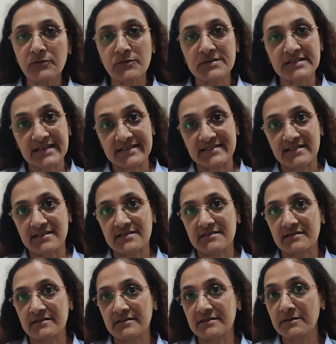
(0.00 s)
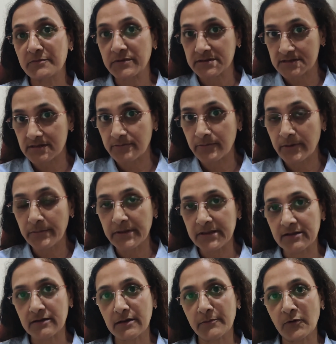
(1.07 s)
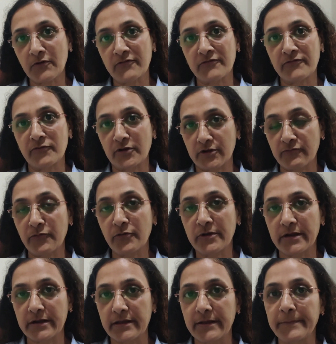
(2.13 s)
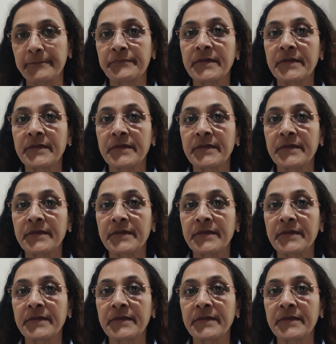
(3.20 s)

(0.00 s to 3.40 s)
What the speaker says: who is assessed under the presumptive income of 44AD,